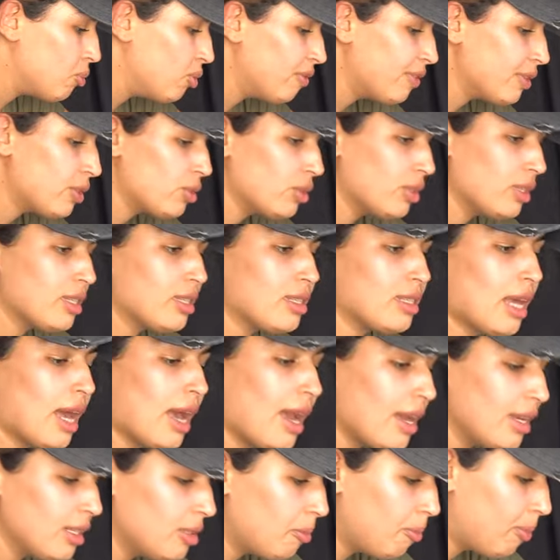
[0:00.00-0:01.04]
move it to the
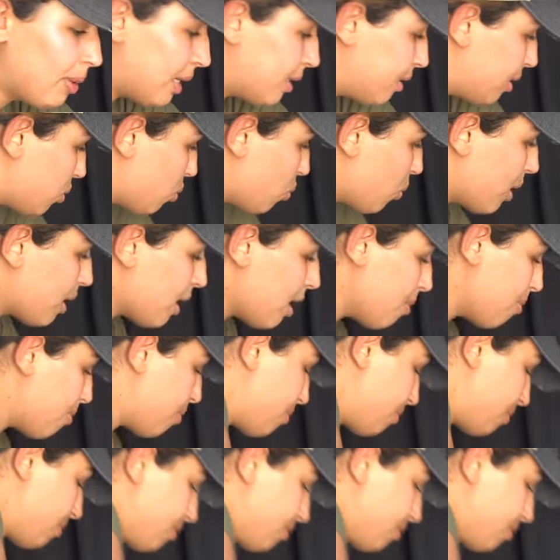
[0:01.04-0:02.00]
side, pick this one up,